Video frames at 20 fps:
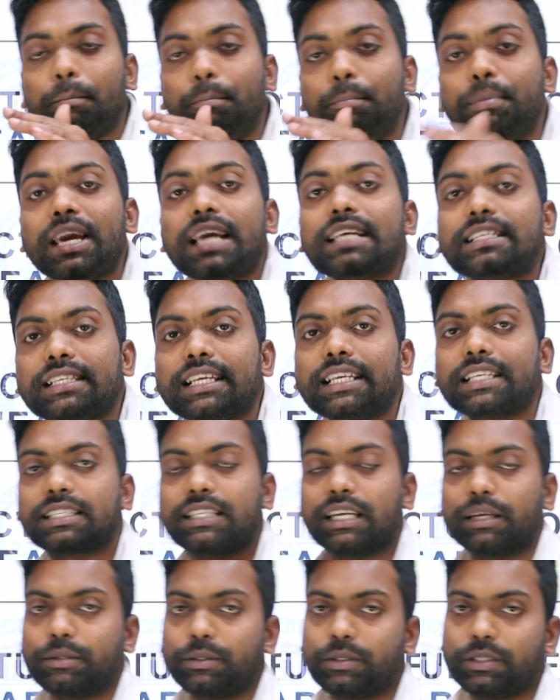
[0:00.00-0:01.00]
basic
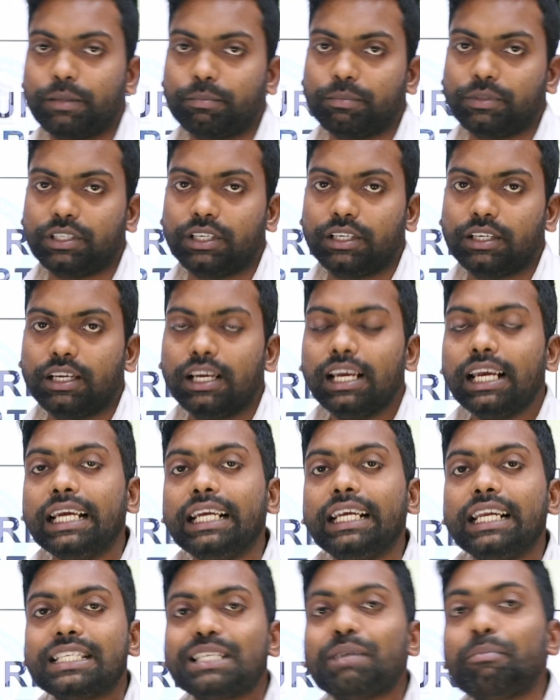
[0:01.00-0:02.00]
subject.
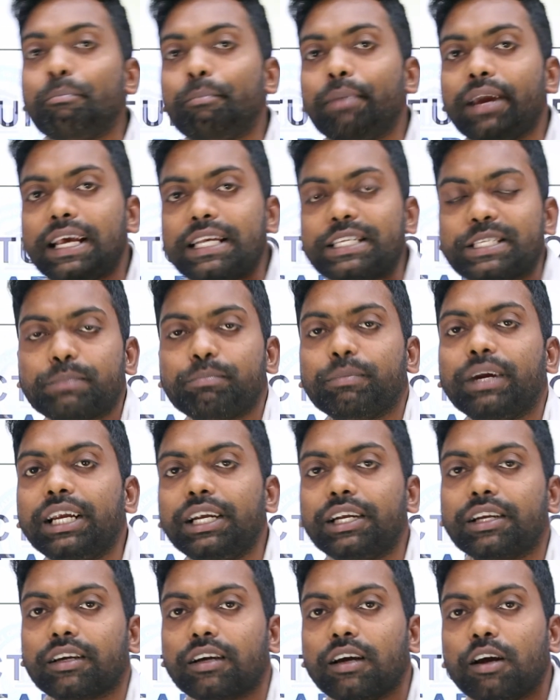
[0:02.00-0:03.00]
It is a
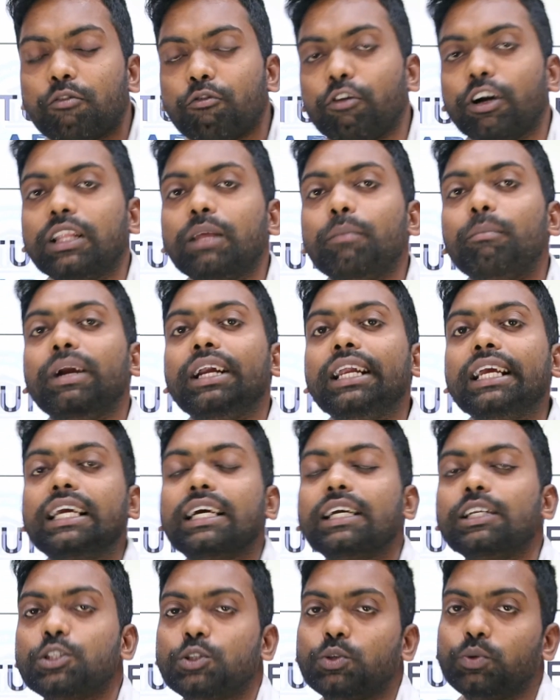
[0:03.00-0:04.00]
basement for the
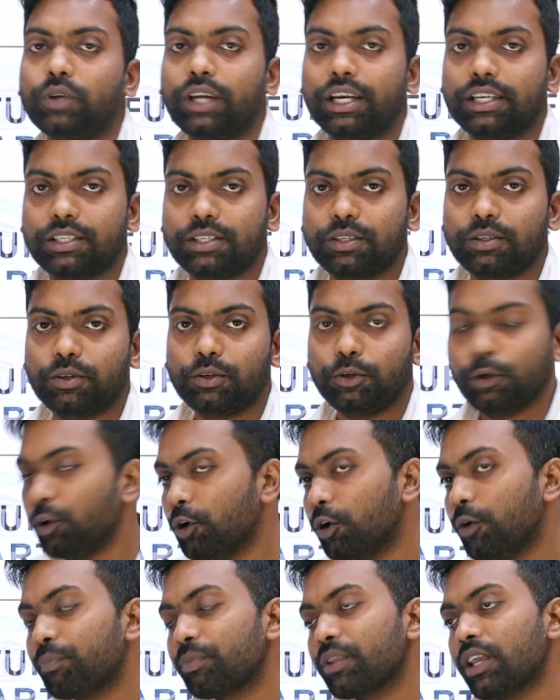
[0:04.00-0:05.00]
medical students.
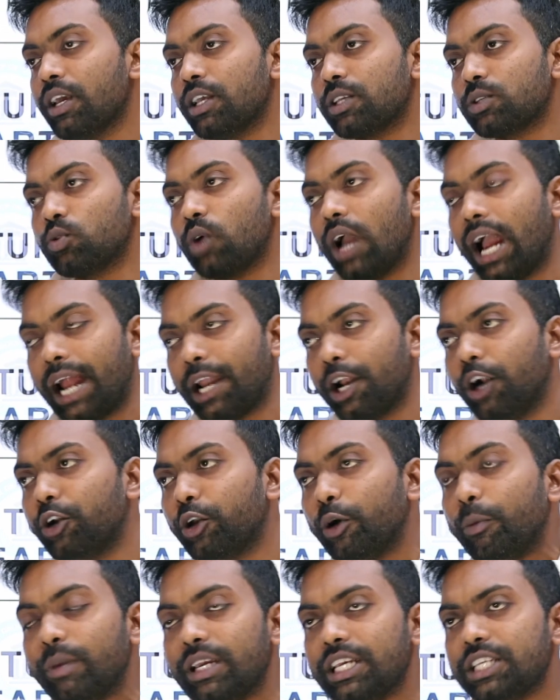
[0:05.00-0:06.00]
So
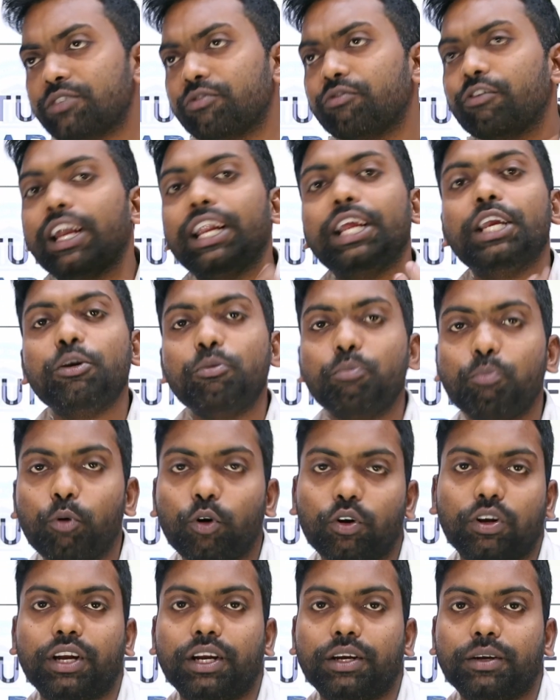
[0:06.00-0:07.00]
anatomy is very
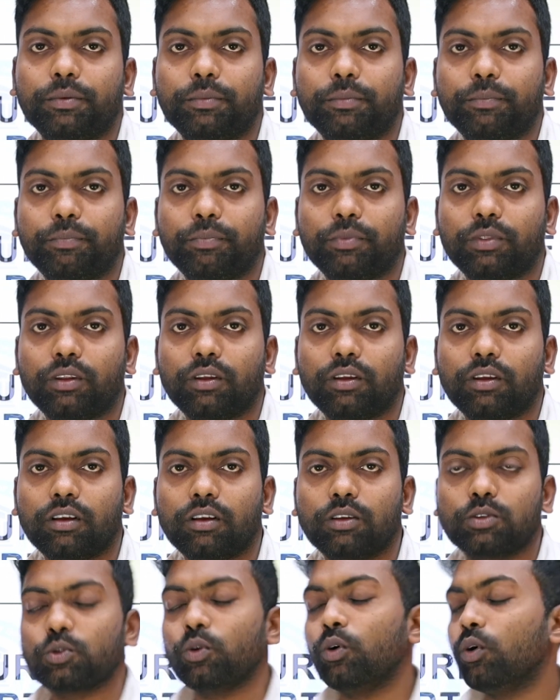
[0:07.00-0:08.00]
important.
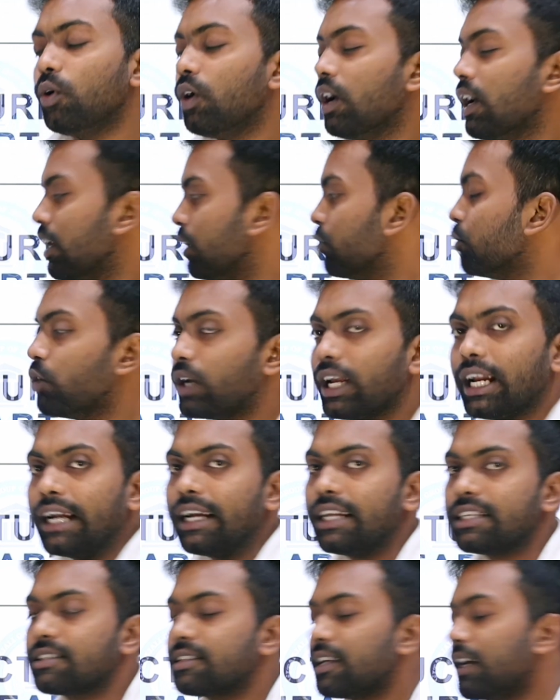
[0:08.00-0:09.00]
So you can
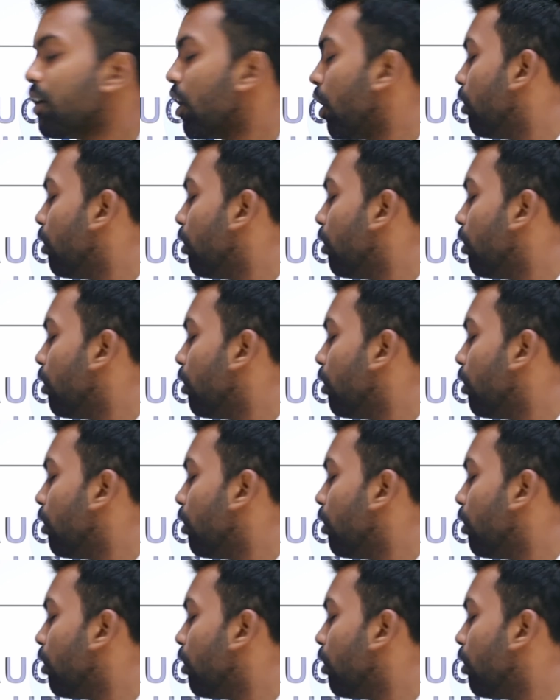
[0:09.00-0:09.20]
understand